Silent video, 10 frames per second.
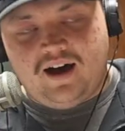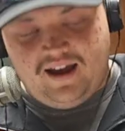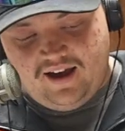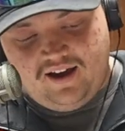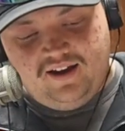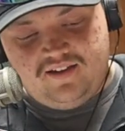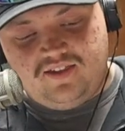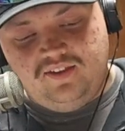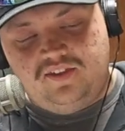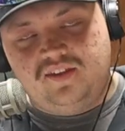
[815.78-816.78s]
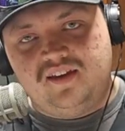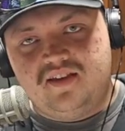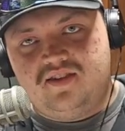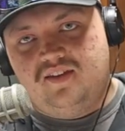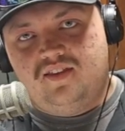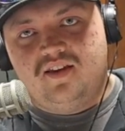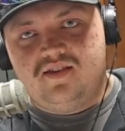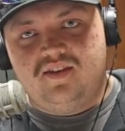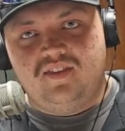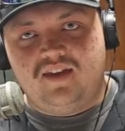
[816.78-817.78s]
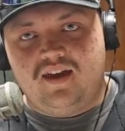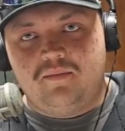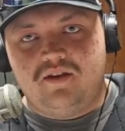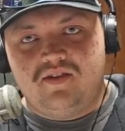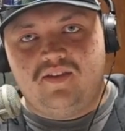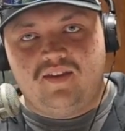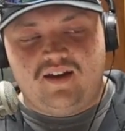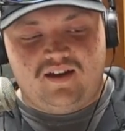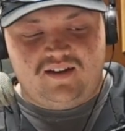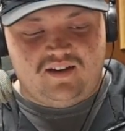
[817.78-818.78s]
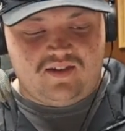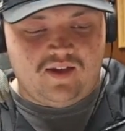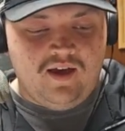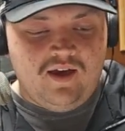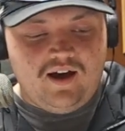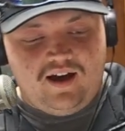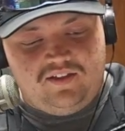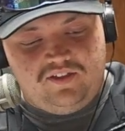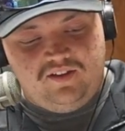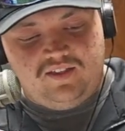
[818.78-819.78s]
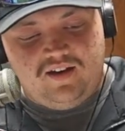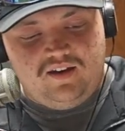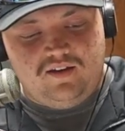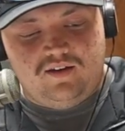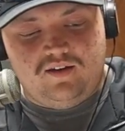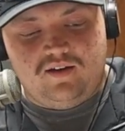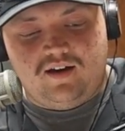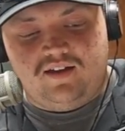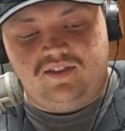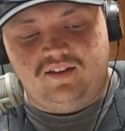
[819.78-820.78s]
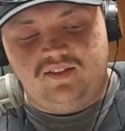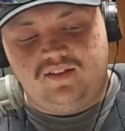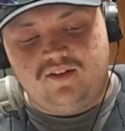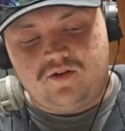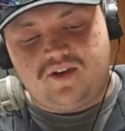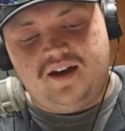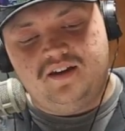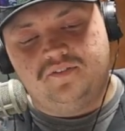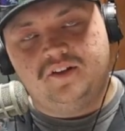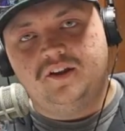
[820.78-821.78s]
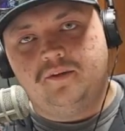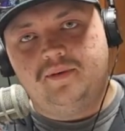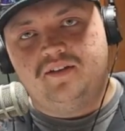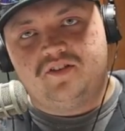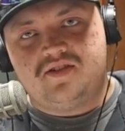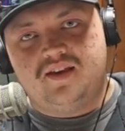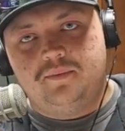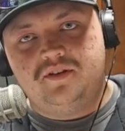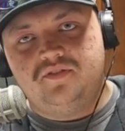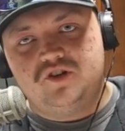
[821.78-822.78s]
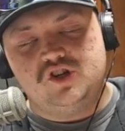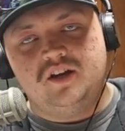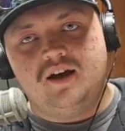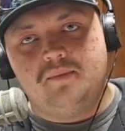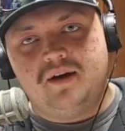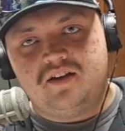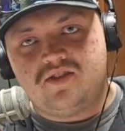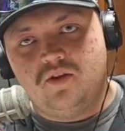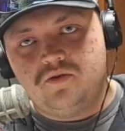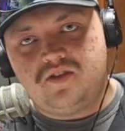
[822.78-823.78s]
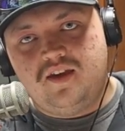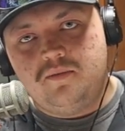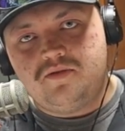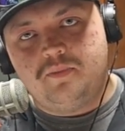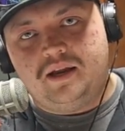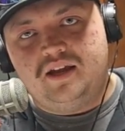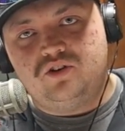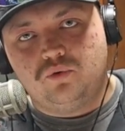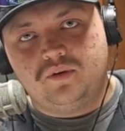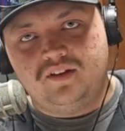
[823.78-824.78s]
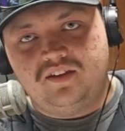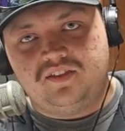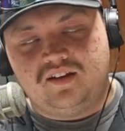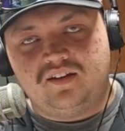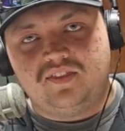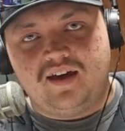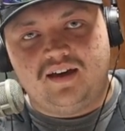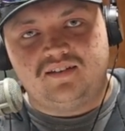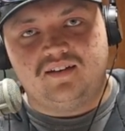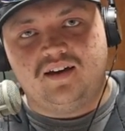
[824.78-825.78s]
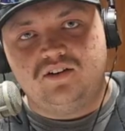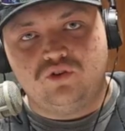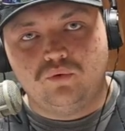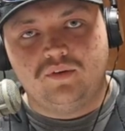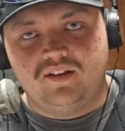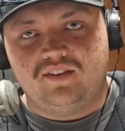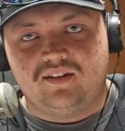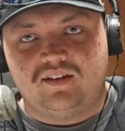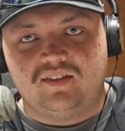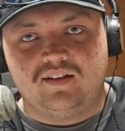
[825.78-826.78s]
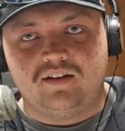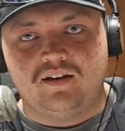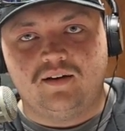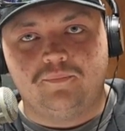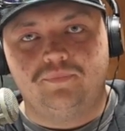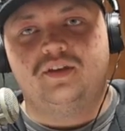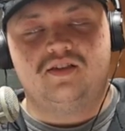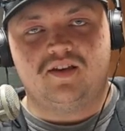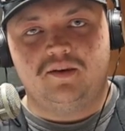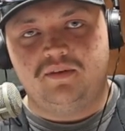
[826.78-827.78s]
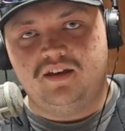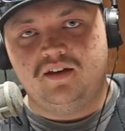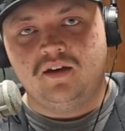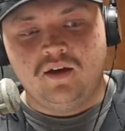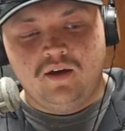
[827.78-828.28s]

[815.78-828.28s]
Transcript: I honestly think is in the game and is in the contest. I think that there's kind of a little bit of a subdivision amongst those teams, but I do really think that it's going to be,